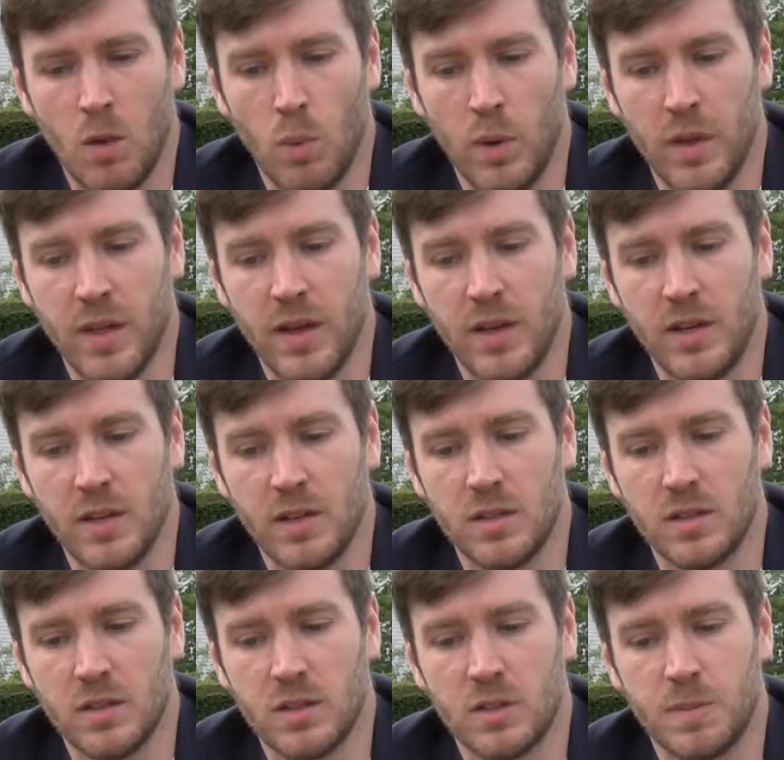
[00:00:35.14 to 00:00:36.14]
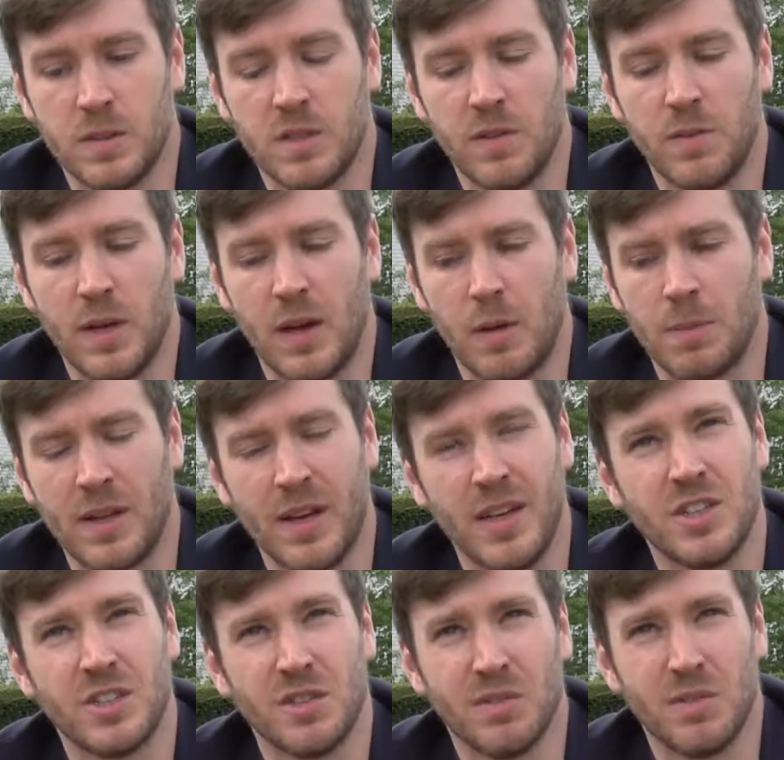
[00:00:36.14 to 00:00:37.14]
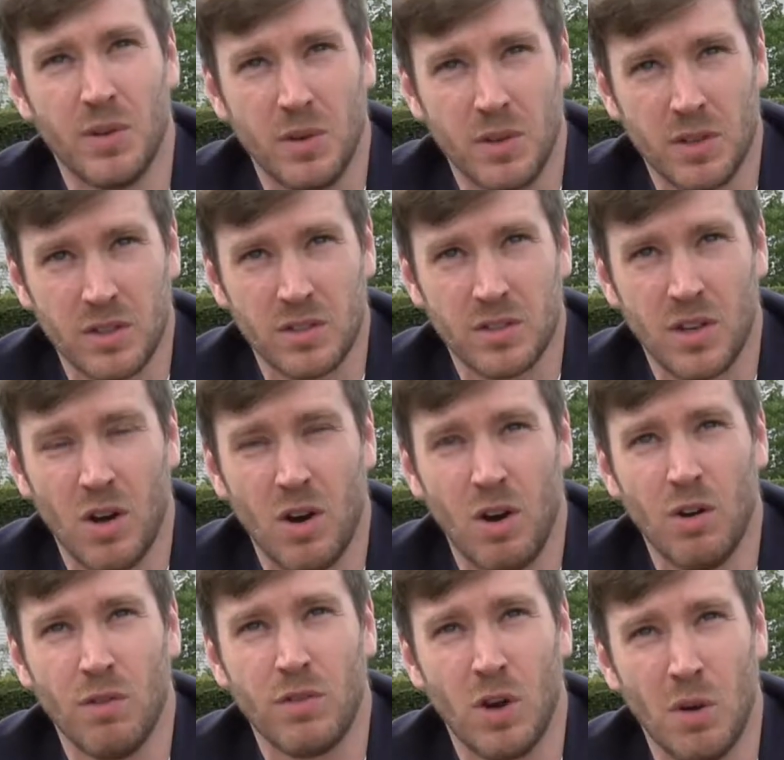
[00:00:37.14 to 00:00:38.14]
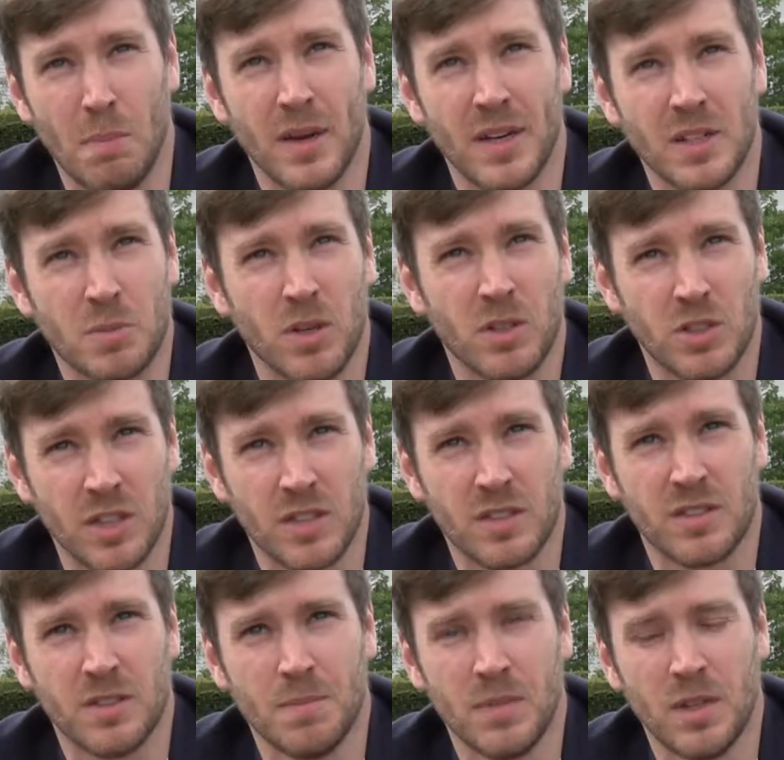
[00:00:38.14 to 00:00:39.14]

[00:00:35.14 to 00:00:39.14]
with a specific application focus of complex projects.